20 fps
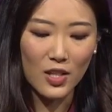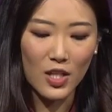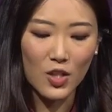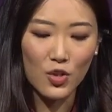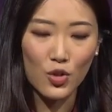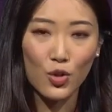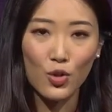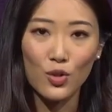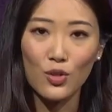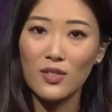
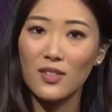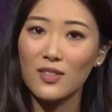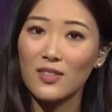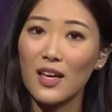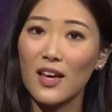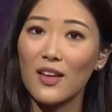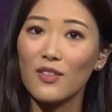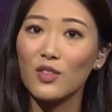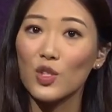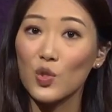issues
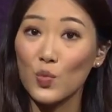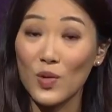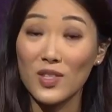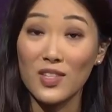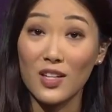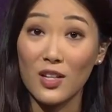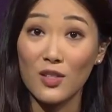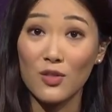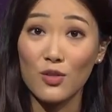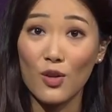that the
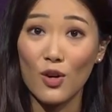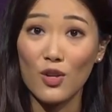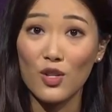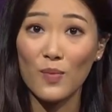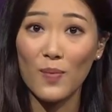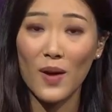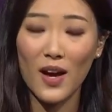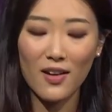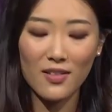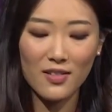Swiss are concerned
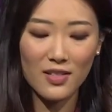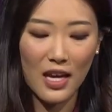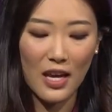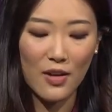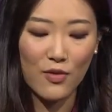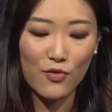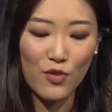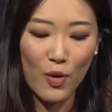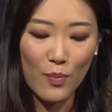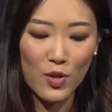about,
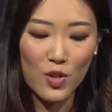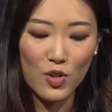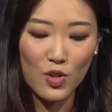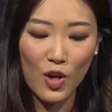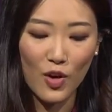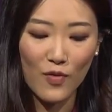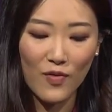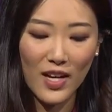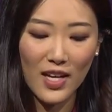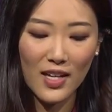and from the
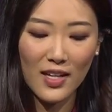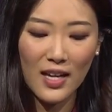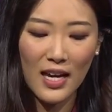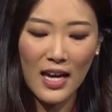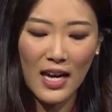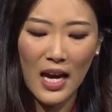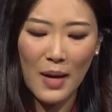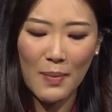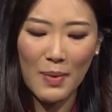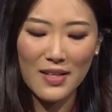survey,
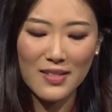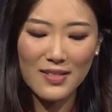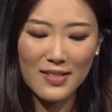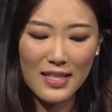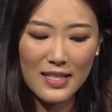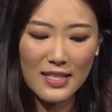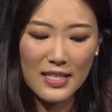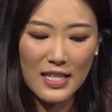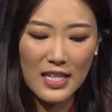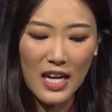about
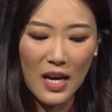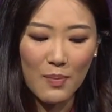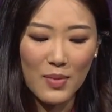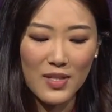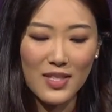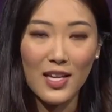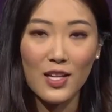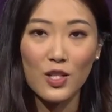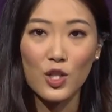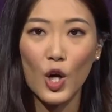
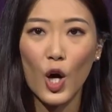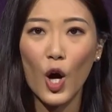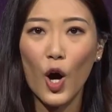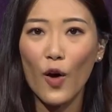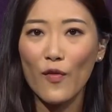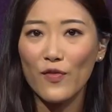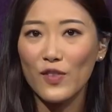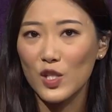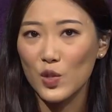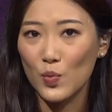69%
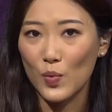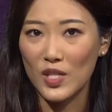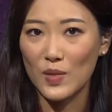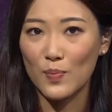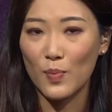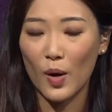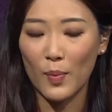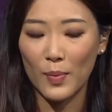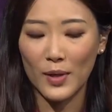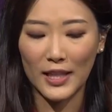of the Swiss
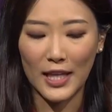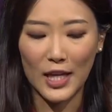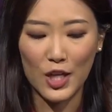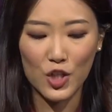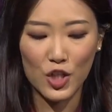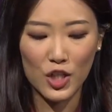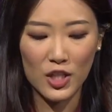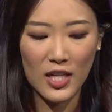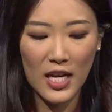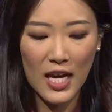
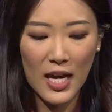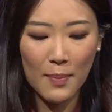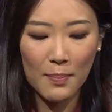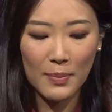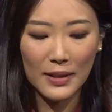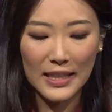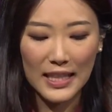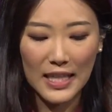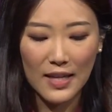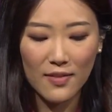population
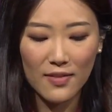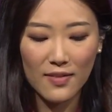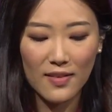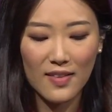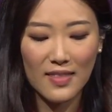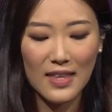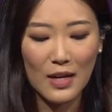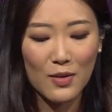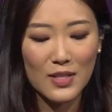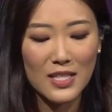believe
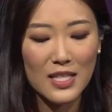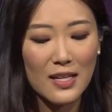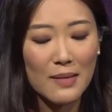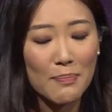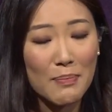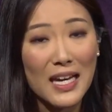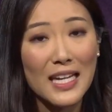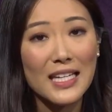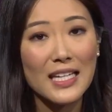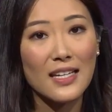there is an
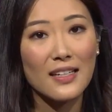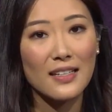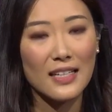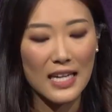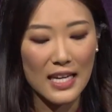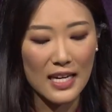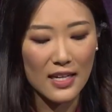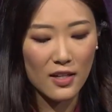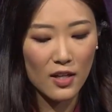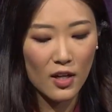immediate
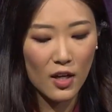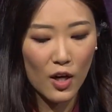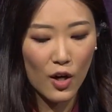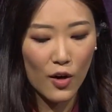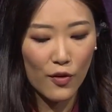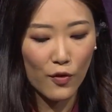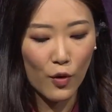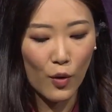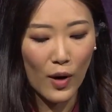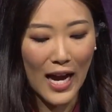need
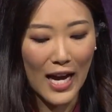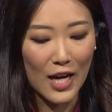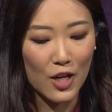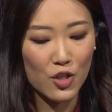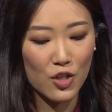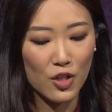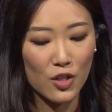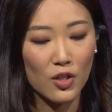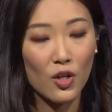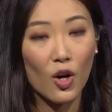for
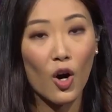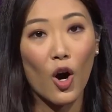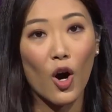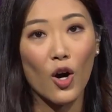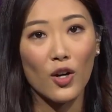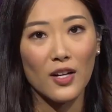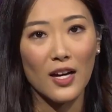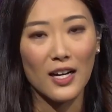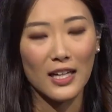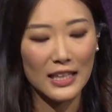action
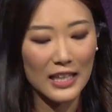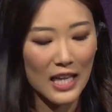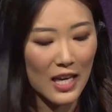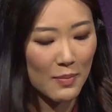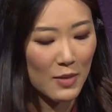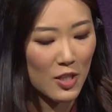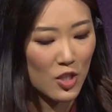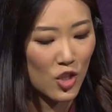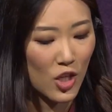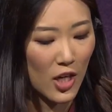on
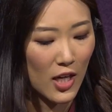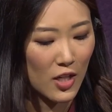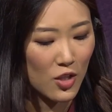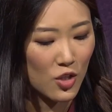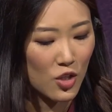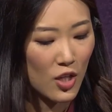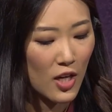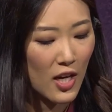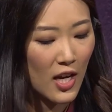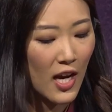climate
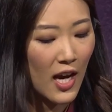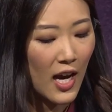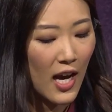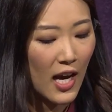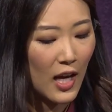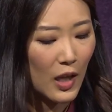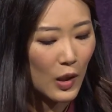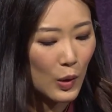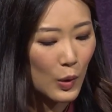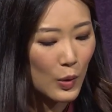change.
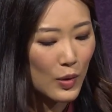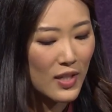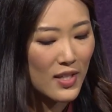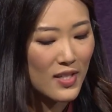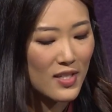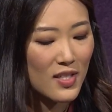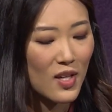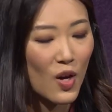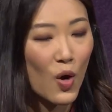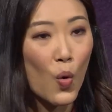
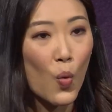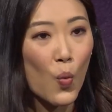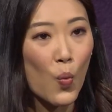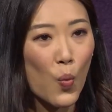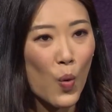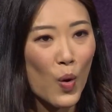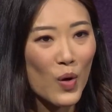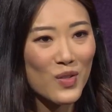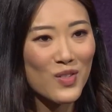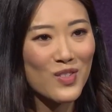Lukas,
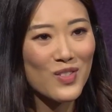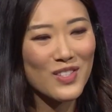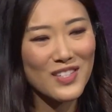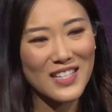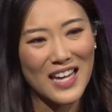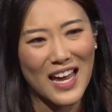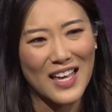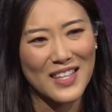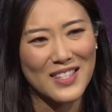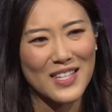what
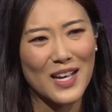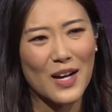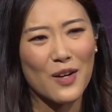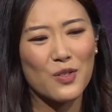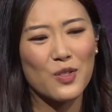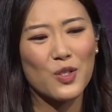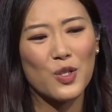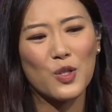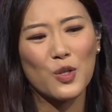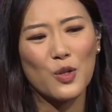stands out
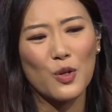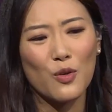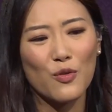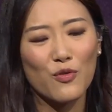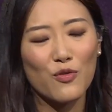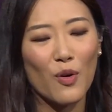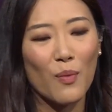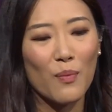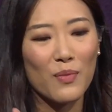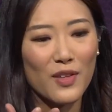to you
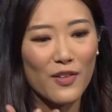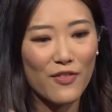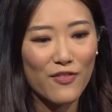from the